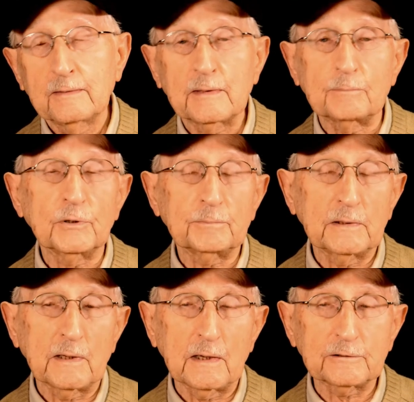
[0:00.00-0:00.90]
They put me
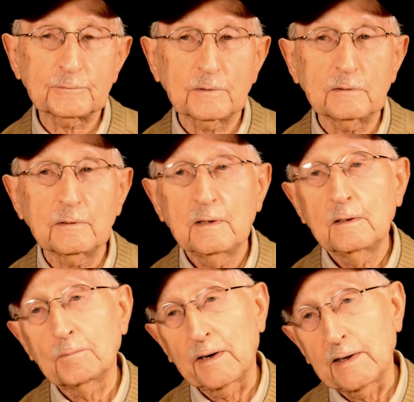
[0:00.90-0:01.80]
in the hospital.
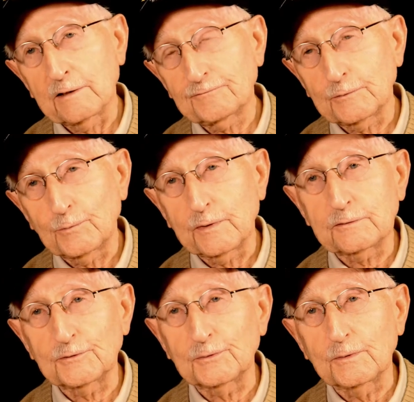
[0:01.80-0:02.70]
My outfit went
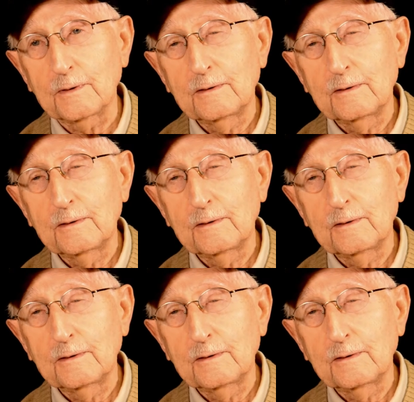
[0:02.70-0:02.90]
to